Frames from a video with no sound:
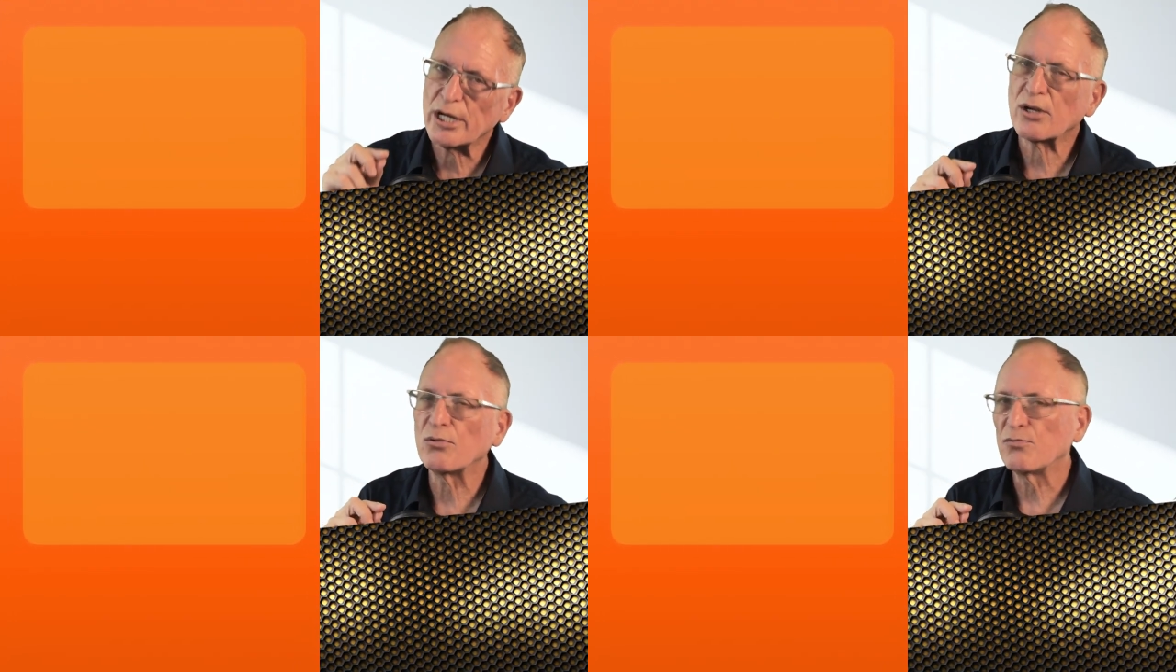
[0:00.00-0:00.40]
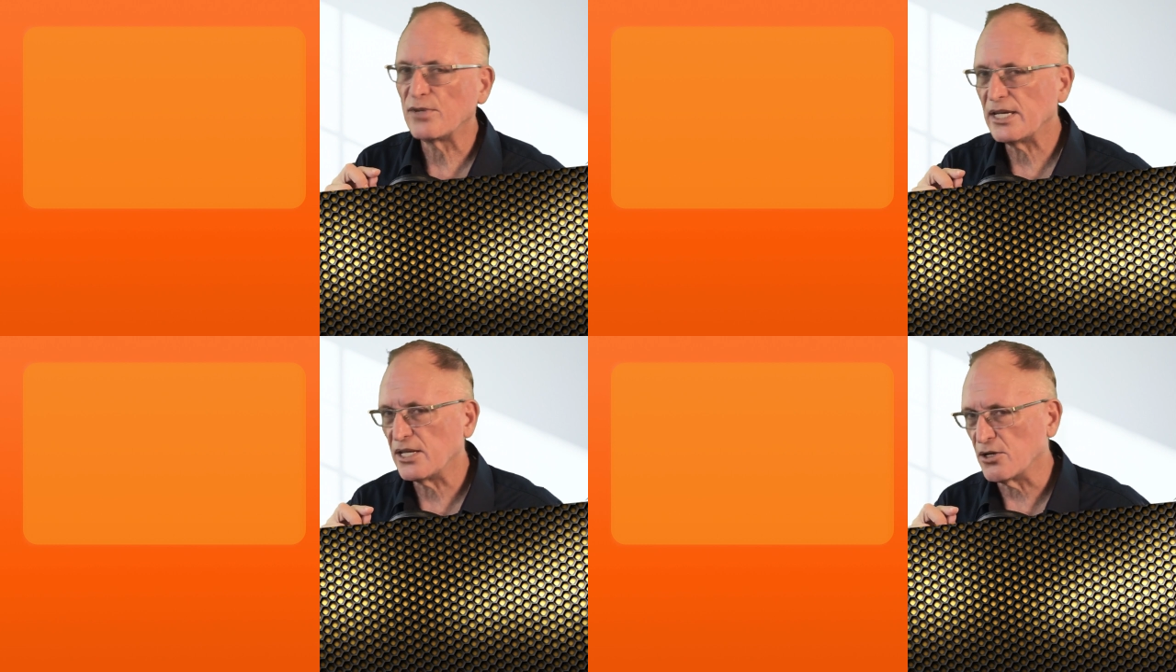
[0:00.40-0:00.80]
critical
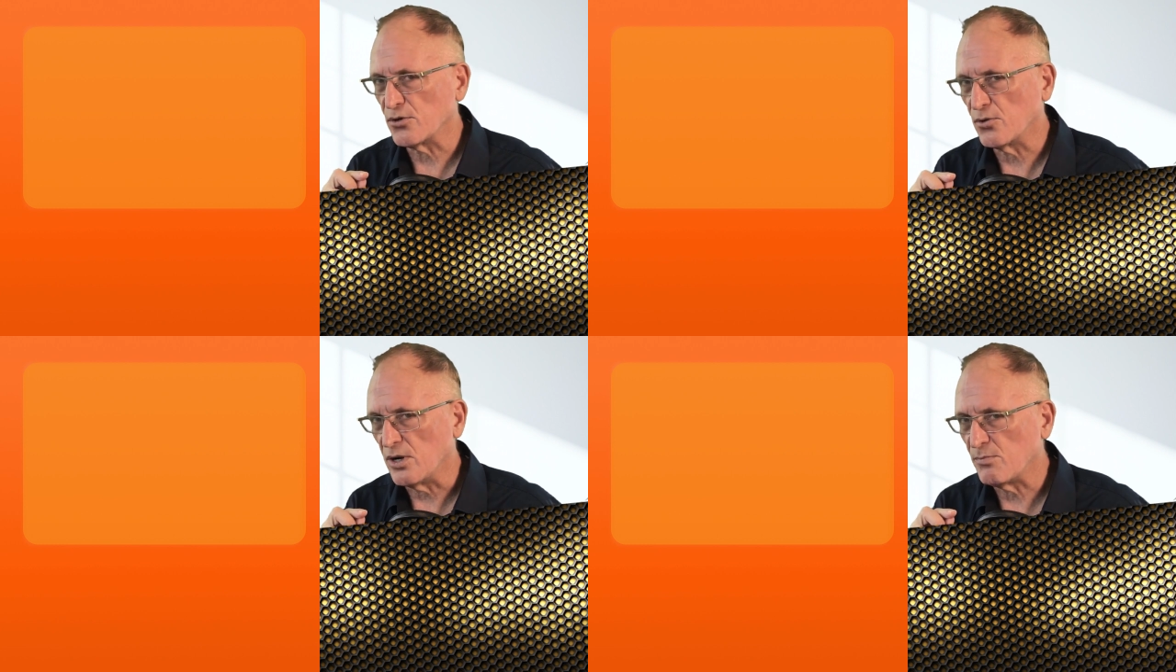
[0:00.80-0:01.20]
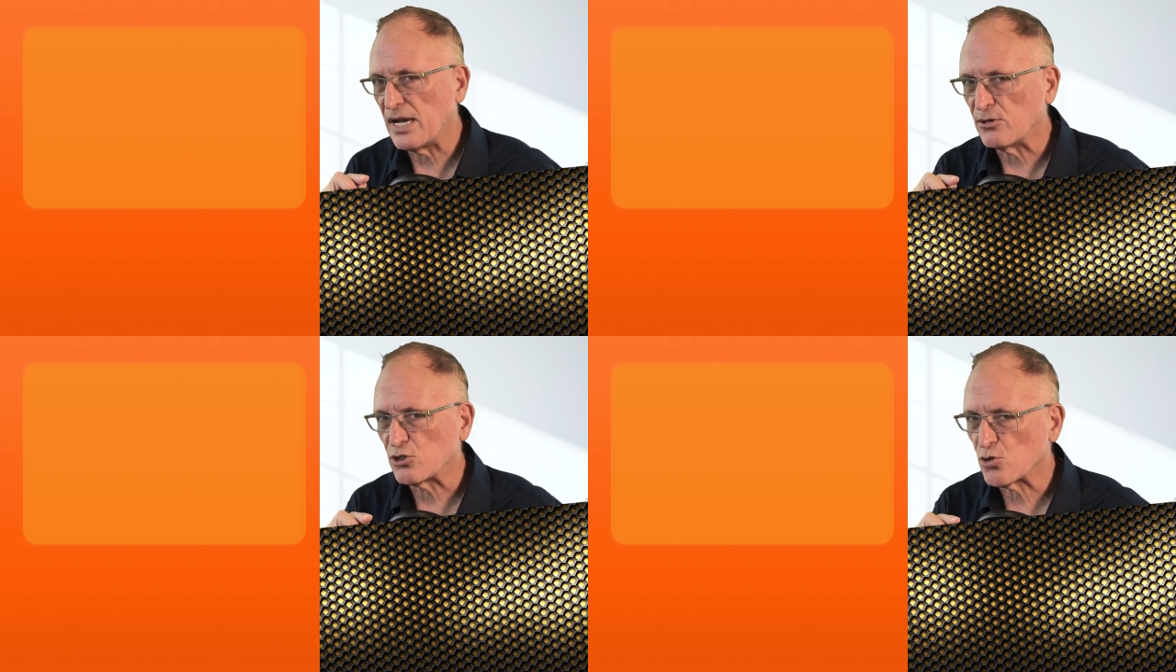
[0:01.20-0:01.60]
video
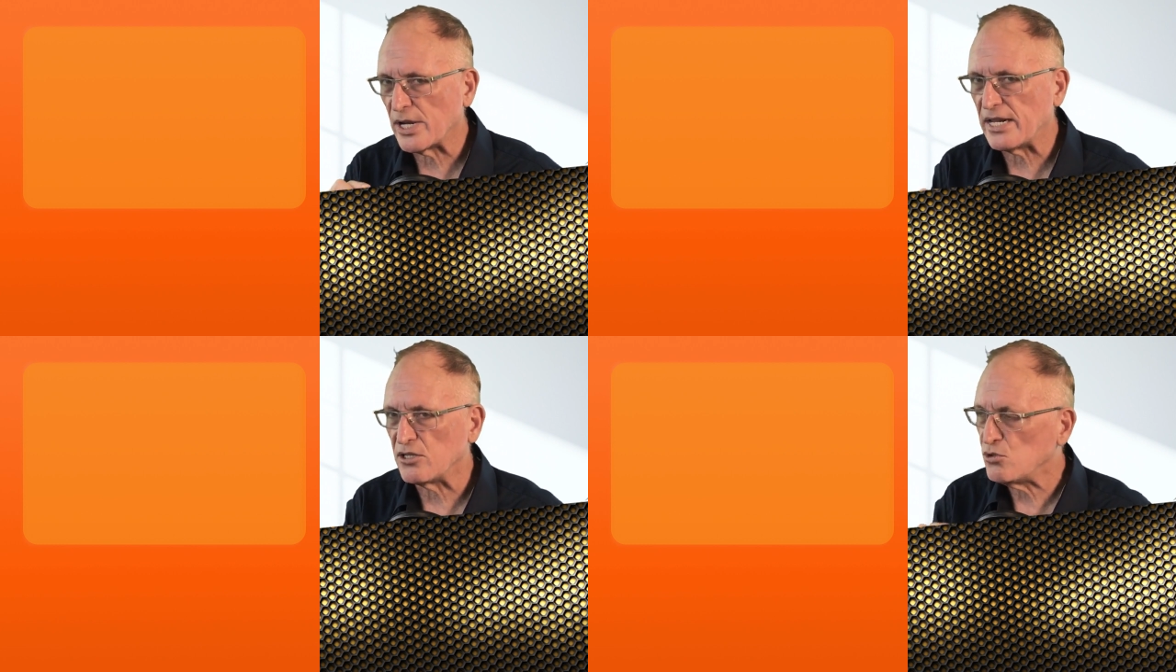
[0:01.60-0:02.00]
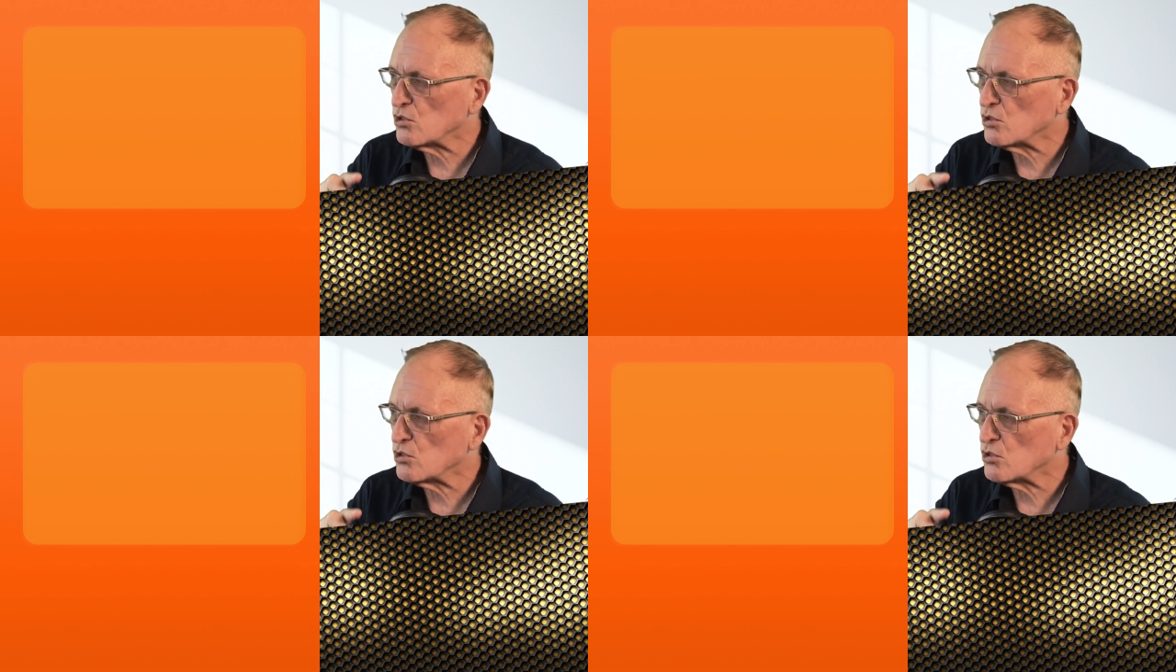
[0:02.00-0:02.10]
about trading.